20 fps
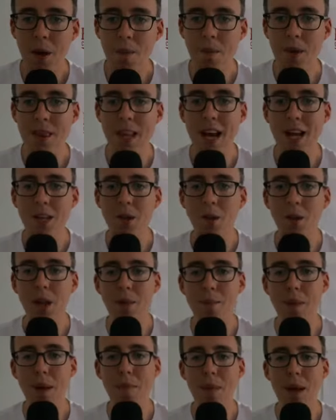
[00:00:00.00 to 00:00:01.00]
but that's only
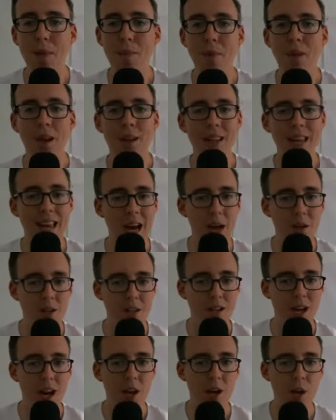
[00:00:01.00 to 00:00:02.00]
by people on the
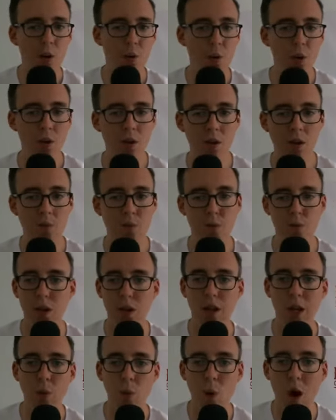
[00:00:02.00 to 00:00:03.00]
outside who weren't
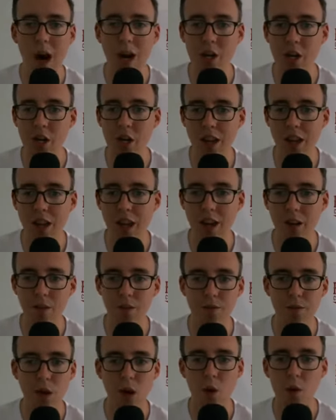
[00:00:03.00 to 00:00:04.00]
really watching a lot
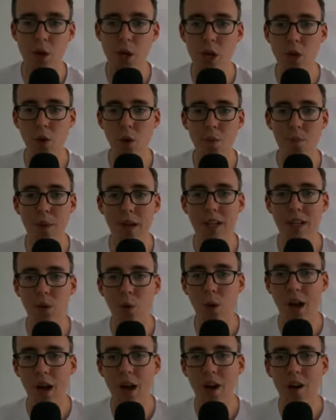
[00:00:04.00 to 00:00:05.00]
of OU or Big
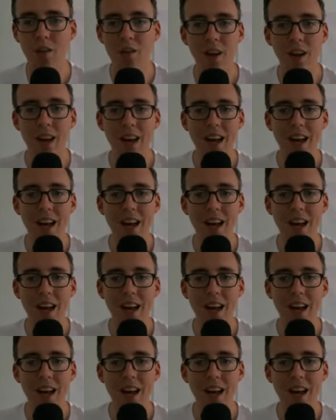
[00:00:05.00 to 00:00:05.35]
12.